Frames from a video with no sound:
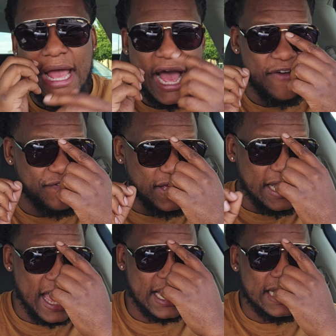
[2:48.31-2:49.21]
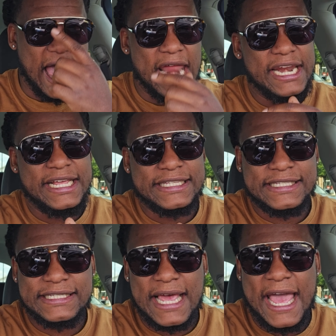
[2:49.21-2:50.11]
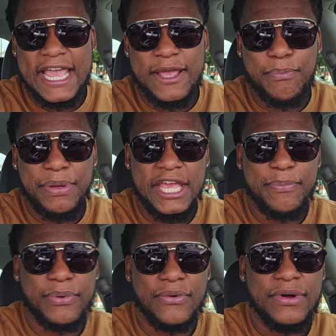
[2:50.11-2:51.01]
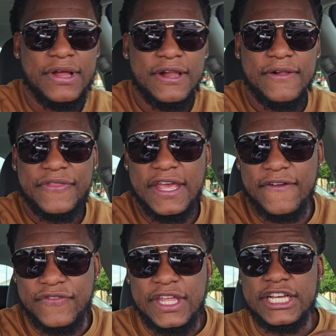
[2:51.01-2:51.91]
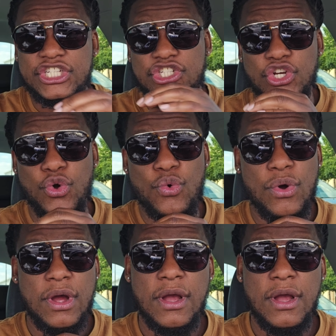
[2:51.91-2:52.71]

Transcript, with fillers: I feel like a lot of these same people, if this shoe